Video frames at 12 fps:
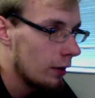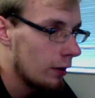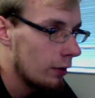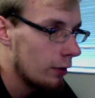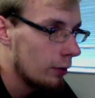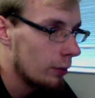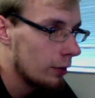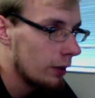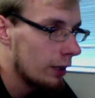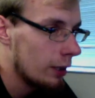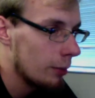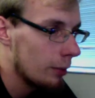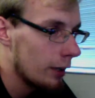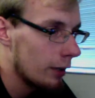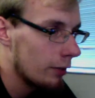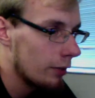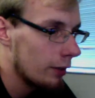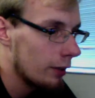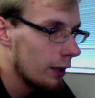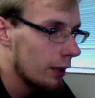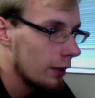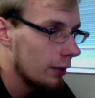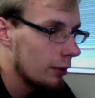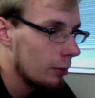through cleanup, we actually
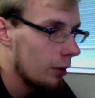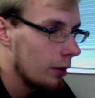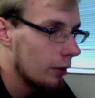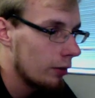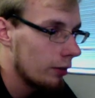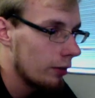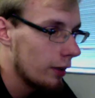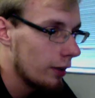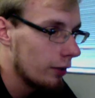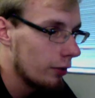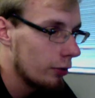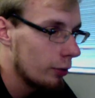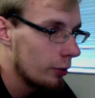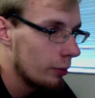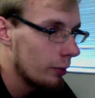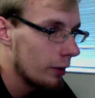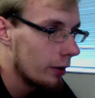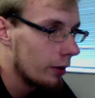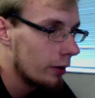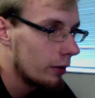got topology that'll do it better.